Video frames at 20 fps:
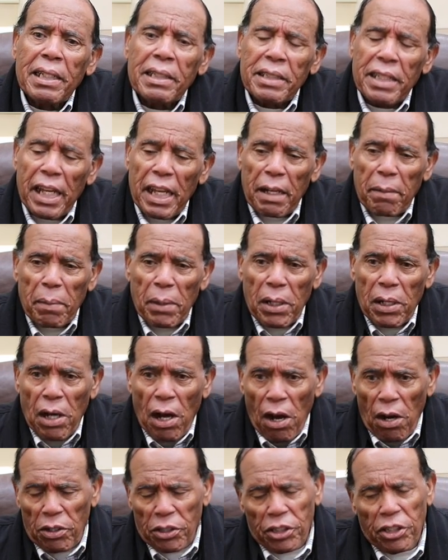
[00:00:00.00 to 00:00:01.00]
take
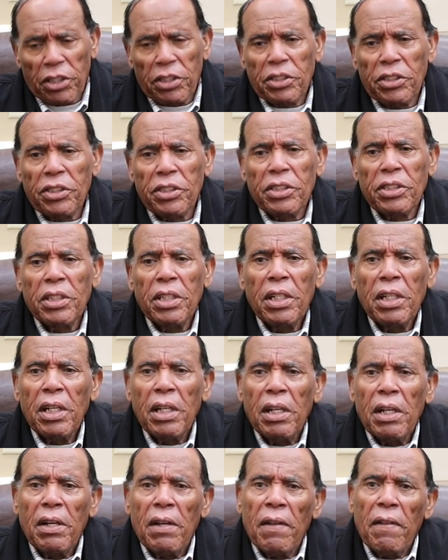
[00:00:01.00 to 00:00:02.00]
precautions
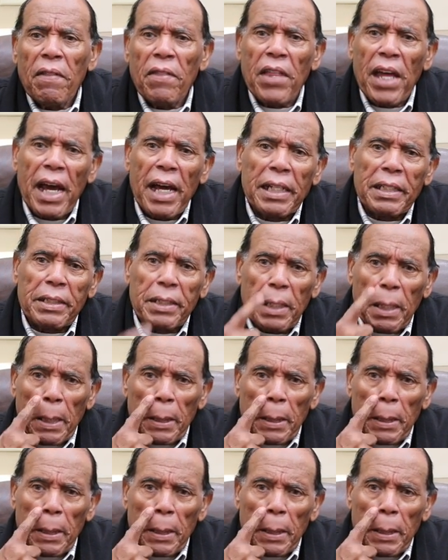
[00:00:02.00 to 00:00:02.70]
that